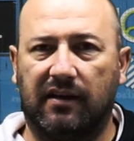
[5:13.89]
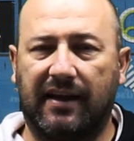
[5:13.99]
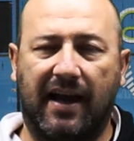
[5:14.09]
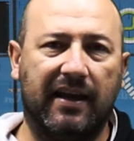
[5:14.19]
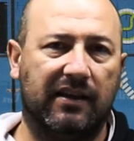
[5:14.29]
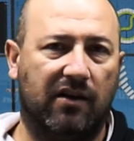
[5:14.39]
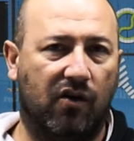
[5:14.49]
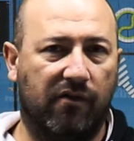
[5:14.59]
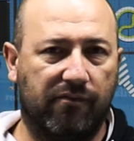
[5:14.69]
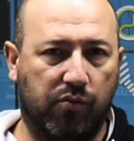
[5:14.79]
kind
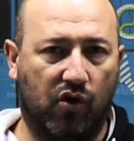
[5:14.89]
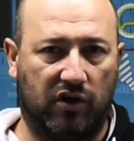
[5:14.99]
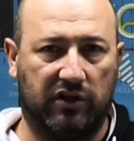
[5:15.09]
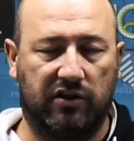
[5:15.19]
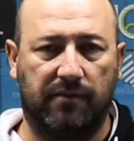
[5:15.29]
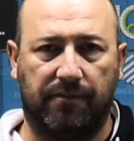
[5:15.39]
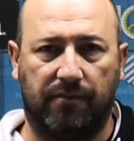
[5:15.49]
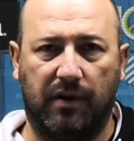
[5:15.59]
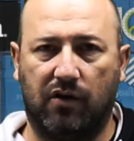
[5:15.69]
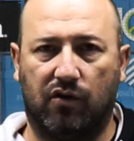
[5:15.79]
of balls,
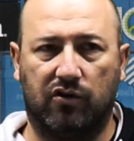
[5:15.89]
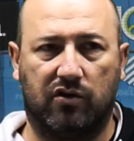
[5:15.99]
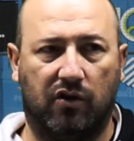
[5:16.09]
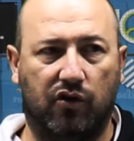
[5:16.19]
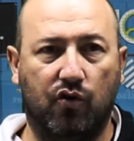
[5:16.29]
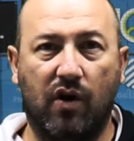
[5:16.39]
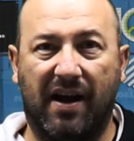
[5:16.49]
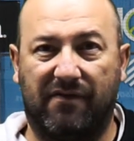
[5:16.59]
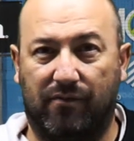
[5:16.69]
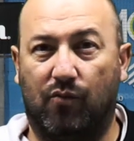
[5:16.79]
because you
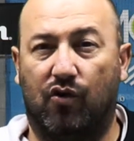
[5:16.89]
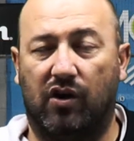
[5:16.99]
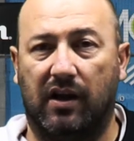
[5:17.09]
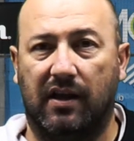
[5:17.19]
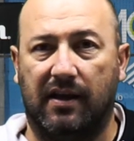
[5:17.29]
have more